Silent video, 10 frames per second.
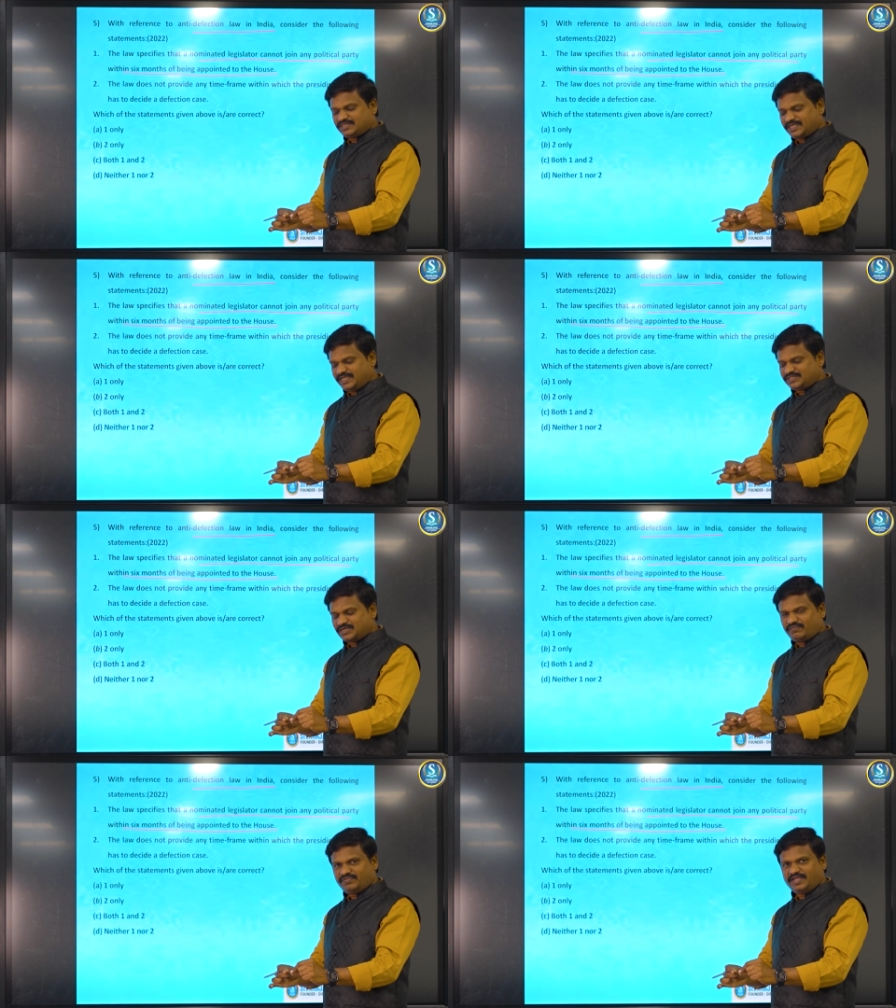change
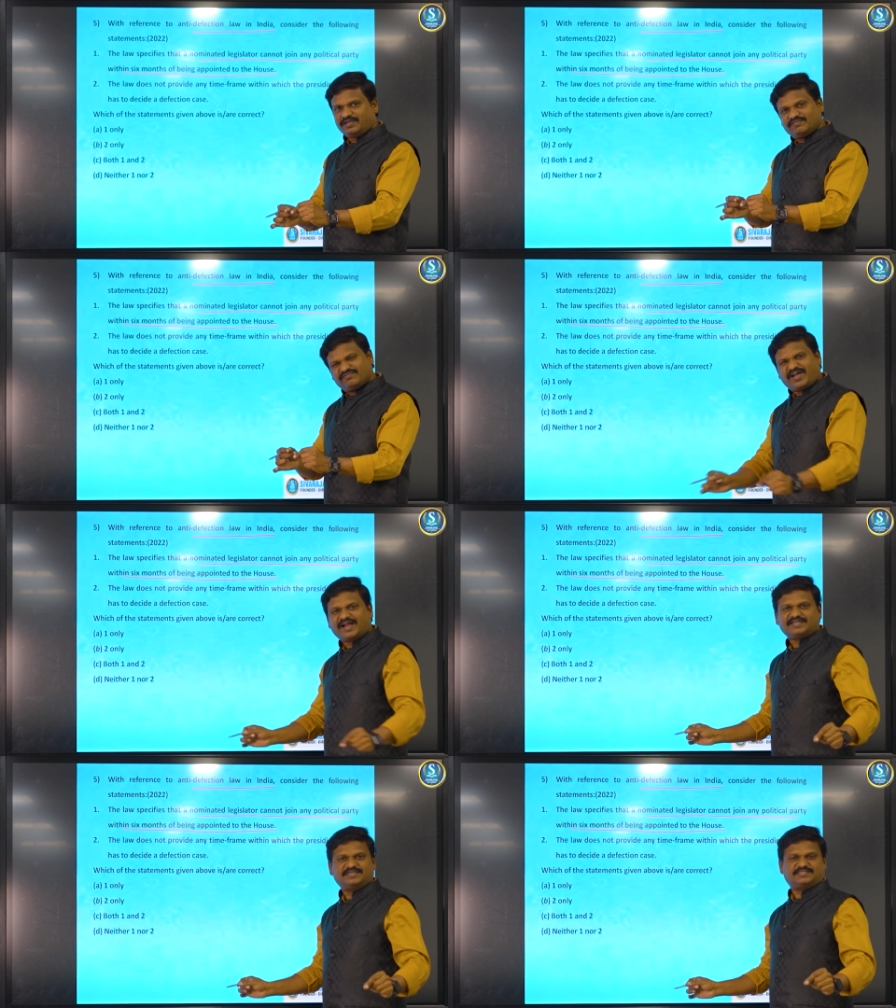of the
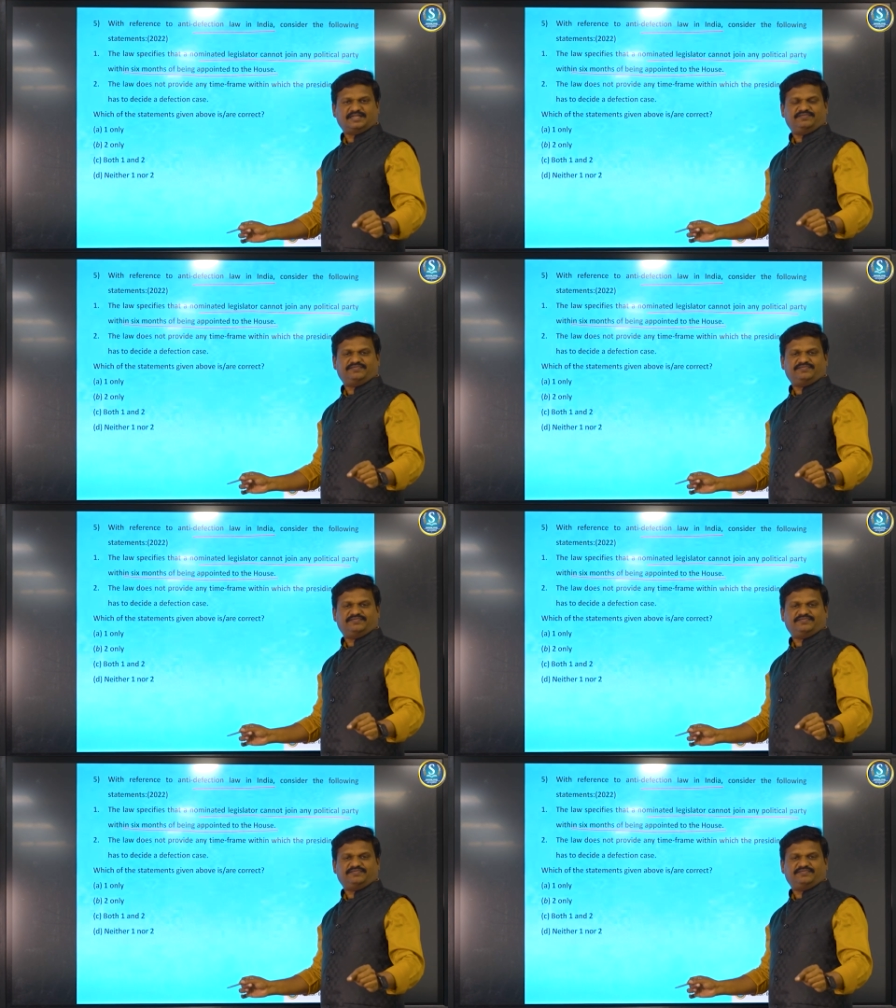fact itself.